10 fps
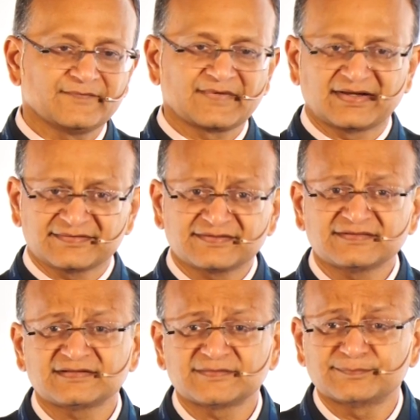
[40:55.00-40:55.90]
I say
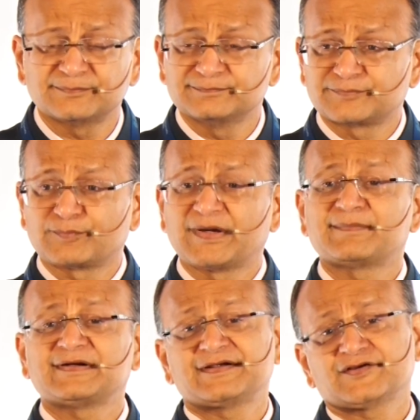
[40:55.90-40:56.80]
that the
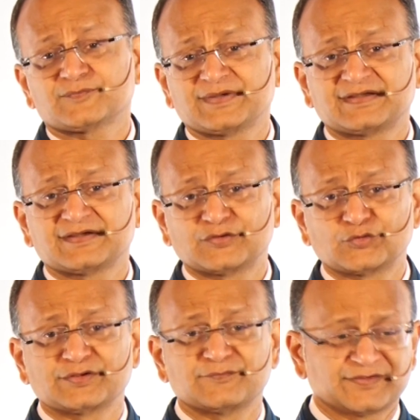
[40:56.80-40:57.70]
probability of making
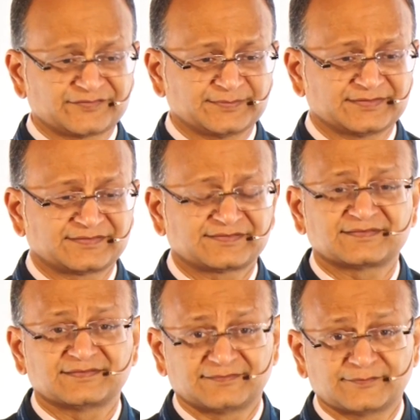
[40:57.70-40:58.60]
good
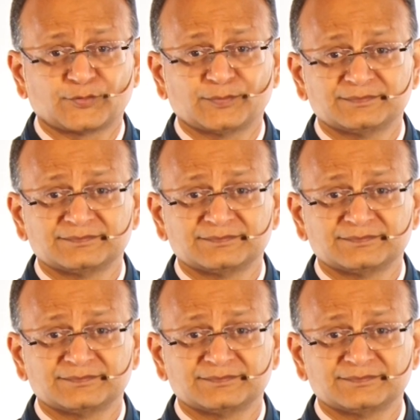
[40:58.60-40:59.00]
investments is low,